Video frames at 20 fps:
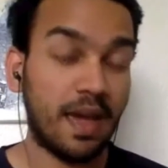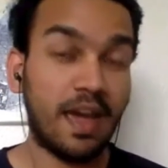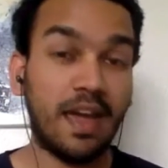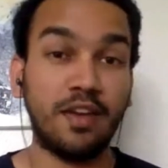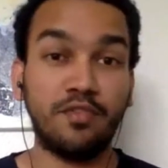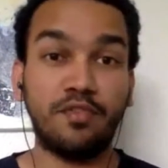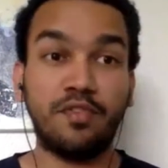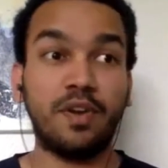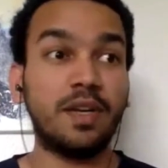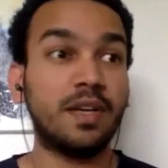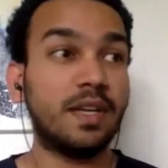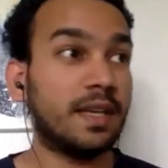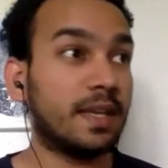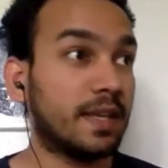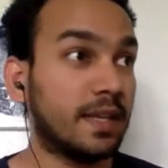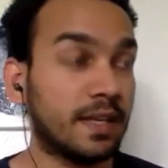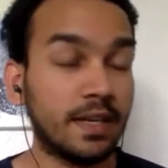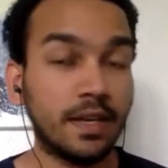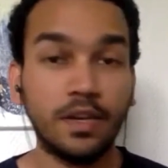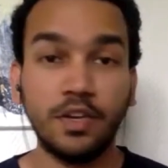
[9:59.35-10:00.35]
and funding
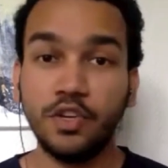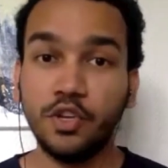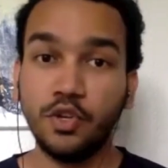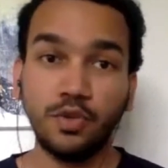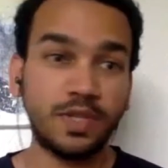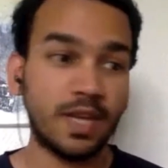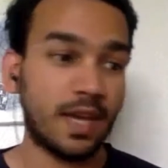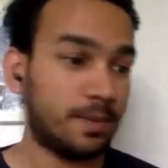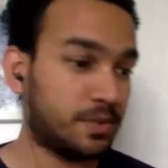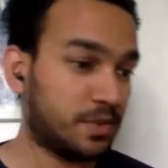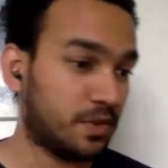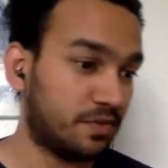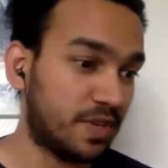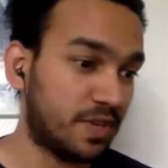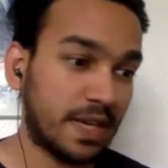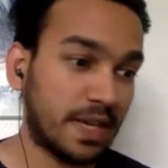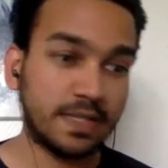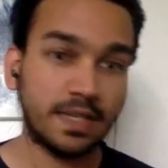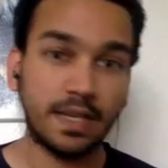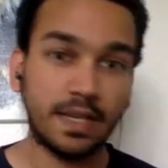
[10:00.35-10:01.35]
in new types of
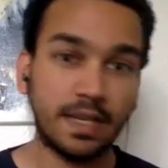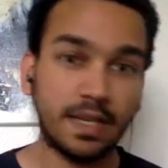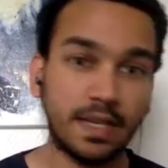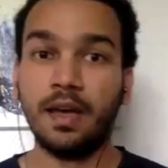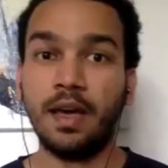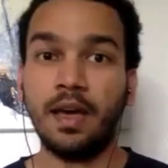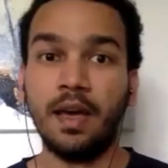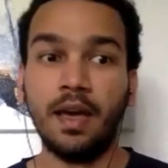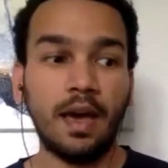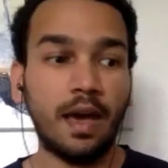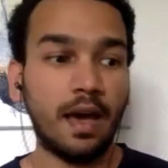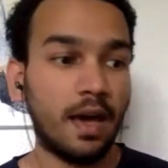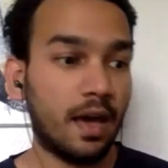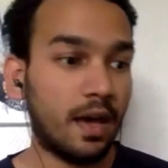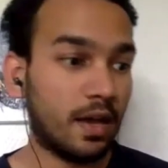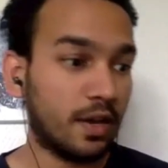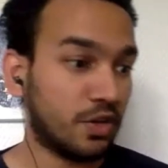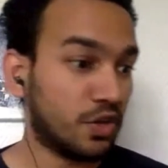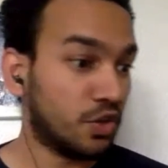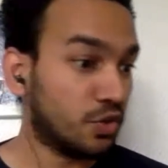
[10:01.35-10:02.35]
data.
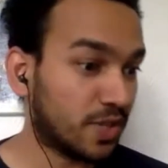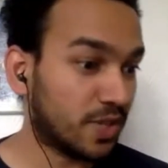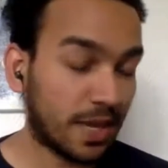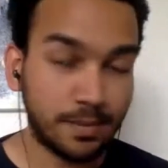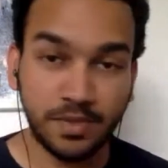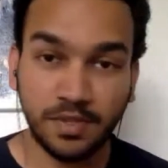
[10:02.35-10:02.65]
new types